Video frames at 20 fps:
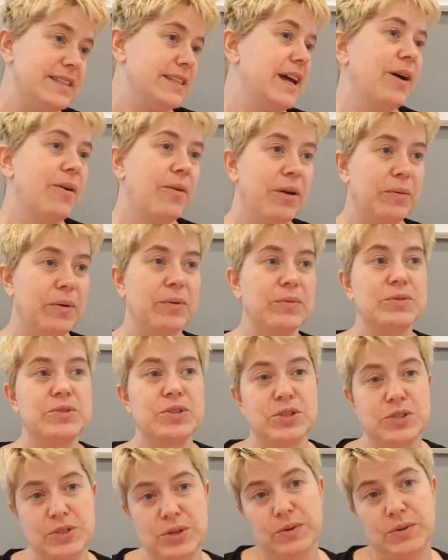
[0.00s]
this is how I'm going
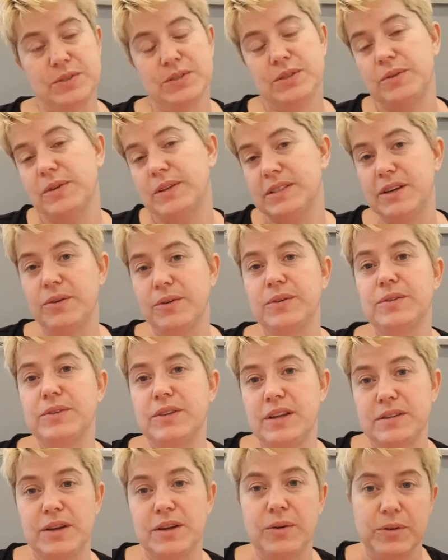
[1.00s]
to show you. So it's
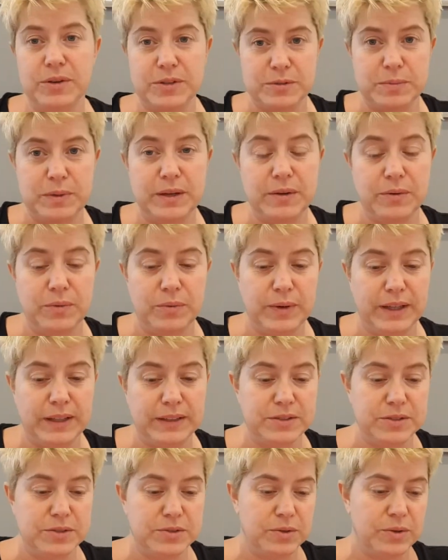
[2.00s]
not going to be a
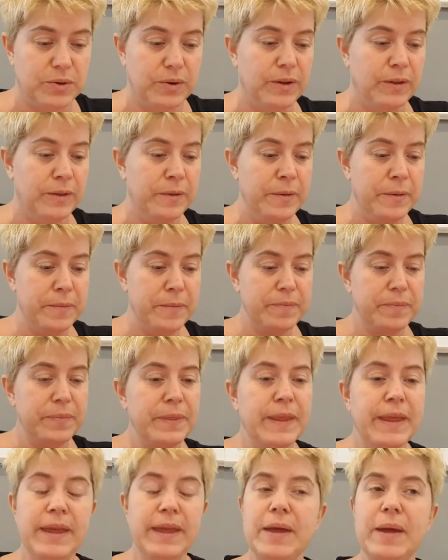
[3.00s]
real tutorial,
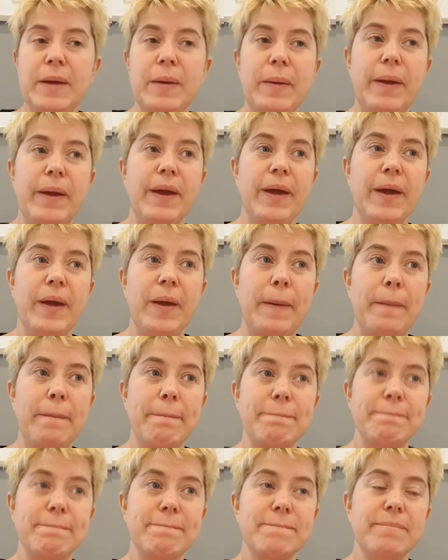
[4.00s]

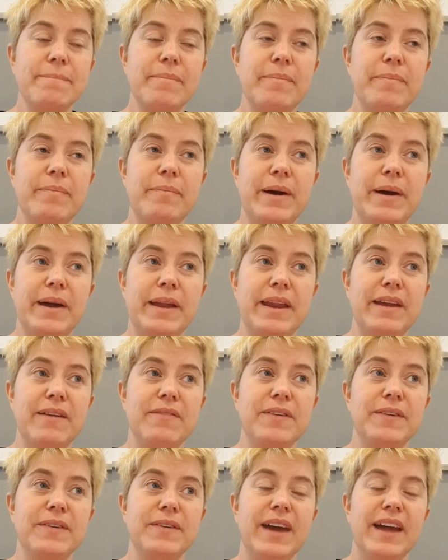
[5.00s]
but
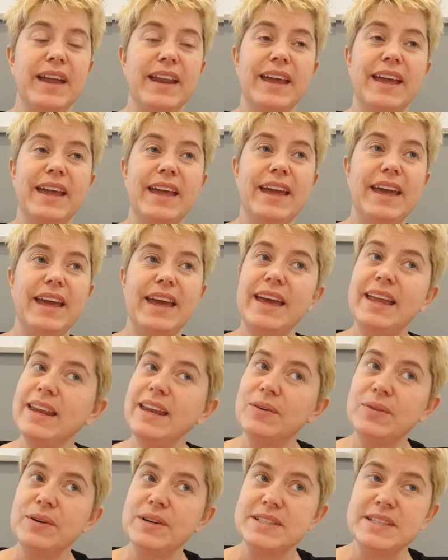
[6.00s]
if you get
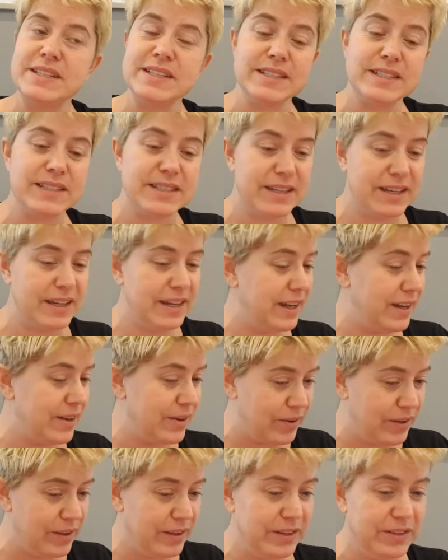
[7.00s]
any questions
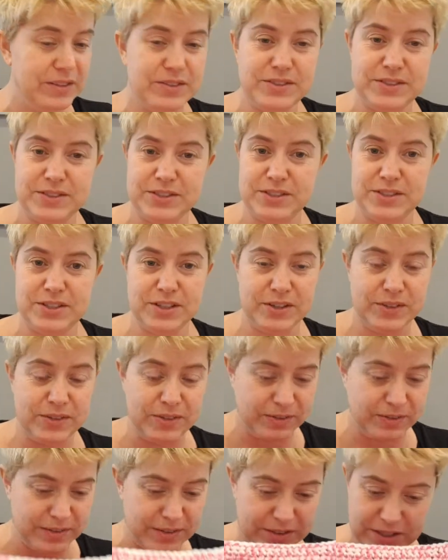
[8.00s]
at all,
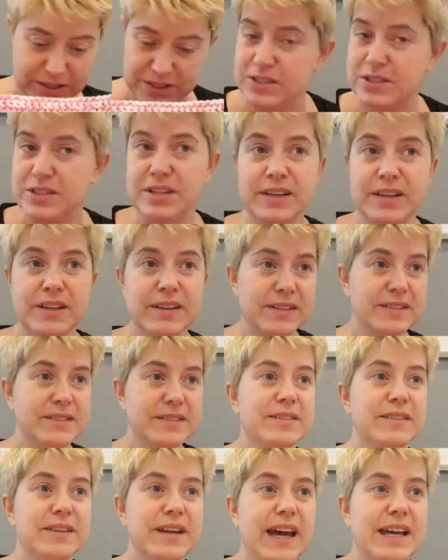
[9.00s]
just
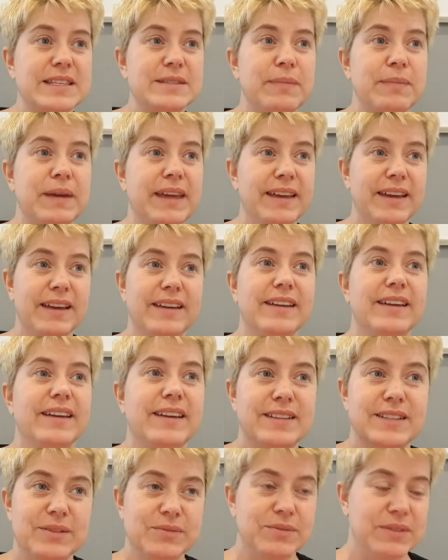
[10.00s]
ask me.
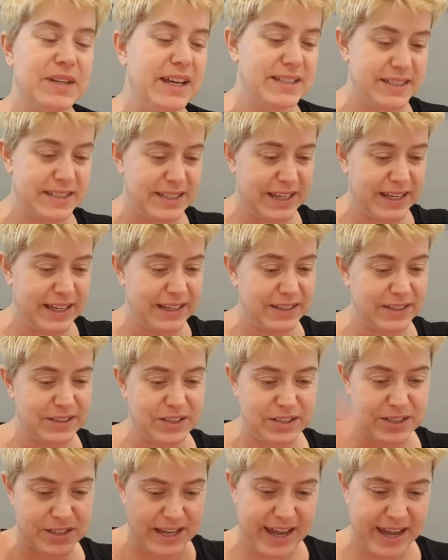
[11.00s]
Don't
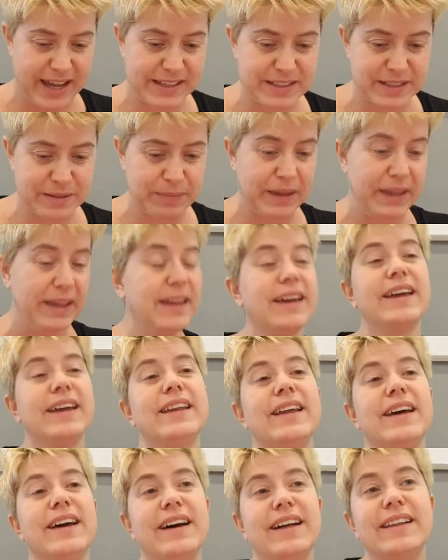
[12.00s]
hesitate, just ask me,
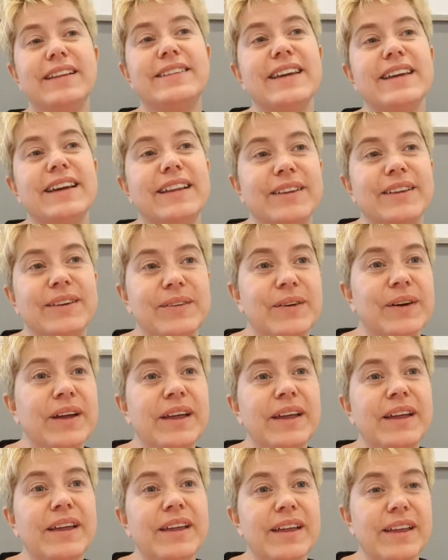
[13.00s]
and I'll tell you